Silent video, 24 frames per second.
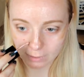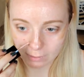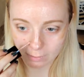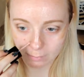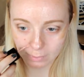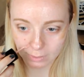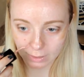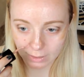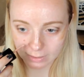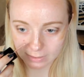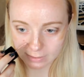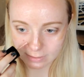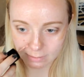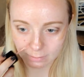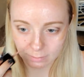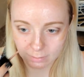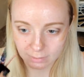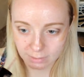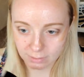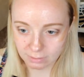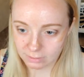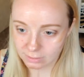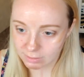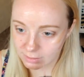I'm going to apply
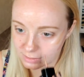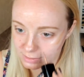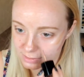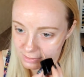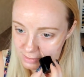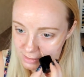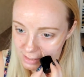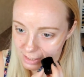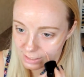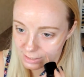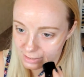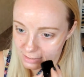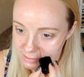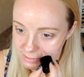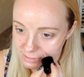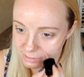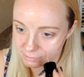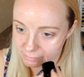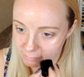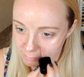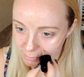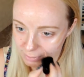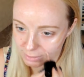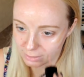some on the sides
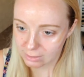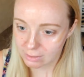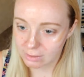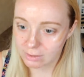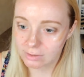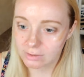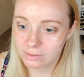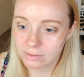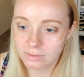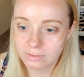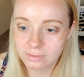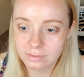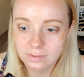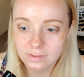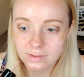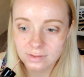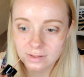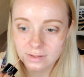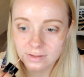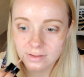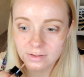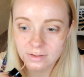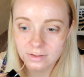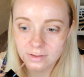of my
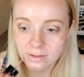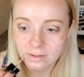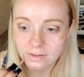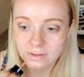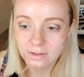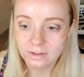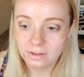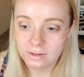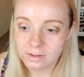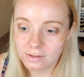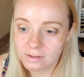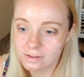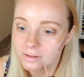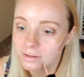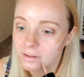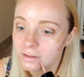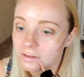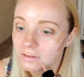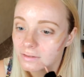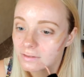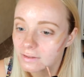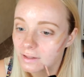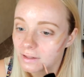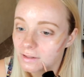nose,
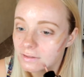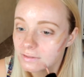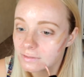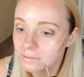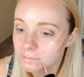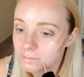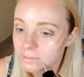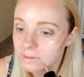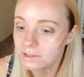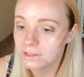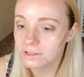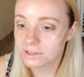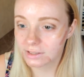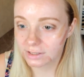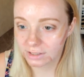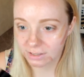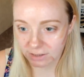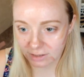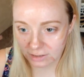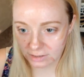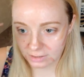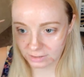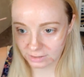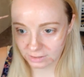on the sides of my
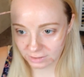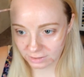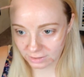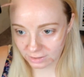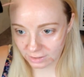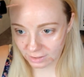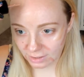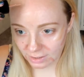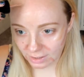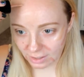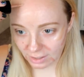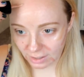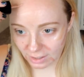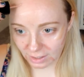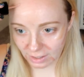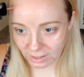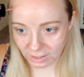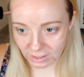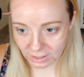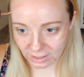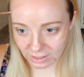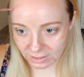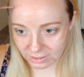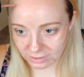chin,
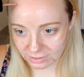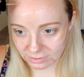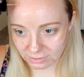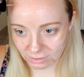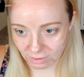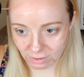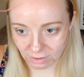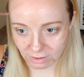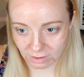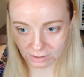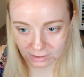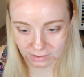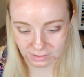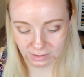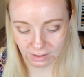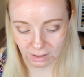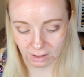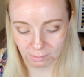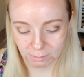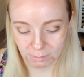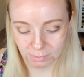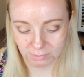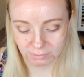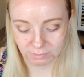and on
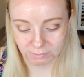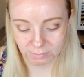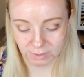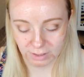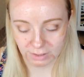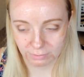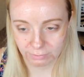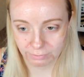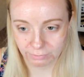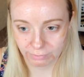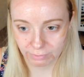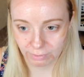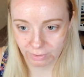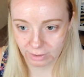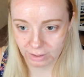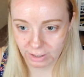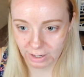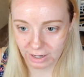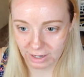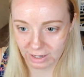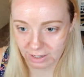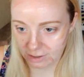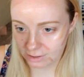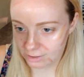top of my
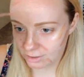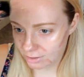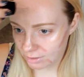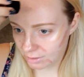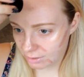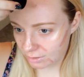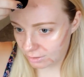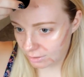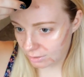forehead